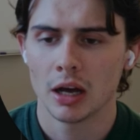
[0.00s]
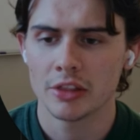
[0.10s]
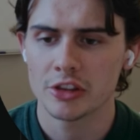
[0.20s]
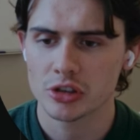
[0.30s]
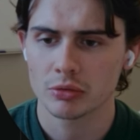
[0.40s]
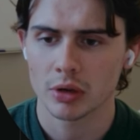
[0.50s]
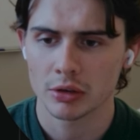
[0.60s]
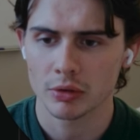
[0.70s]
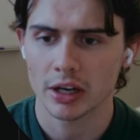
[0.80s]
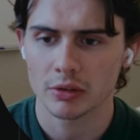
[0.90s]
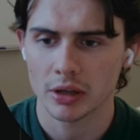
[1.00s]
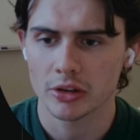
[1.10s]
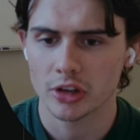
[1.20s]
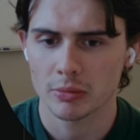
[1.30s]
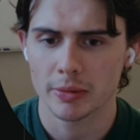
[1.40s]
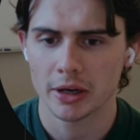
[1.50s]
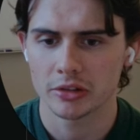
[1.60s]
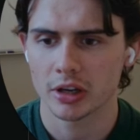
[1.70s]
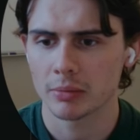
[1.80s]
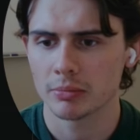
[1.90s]
This should run right around the same amount of
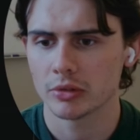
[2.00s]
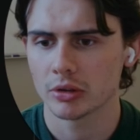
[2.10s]
time.